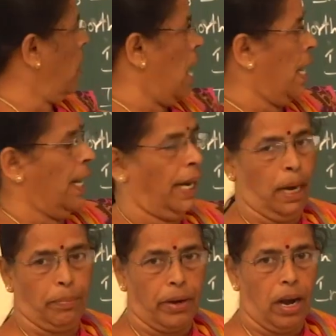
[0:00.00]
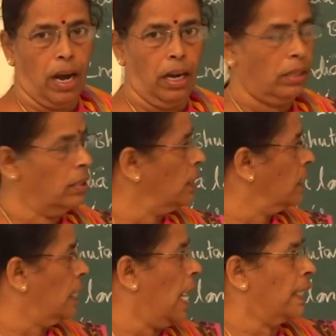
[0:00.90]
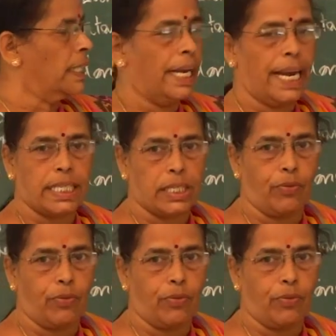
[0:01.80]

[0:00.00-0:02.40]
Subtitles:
and Nepal. Then east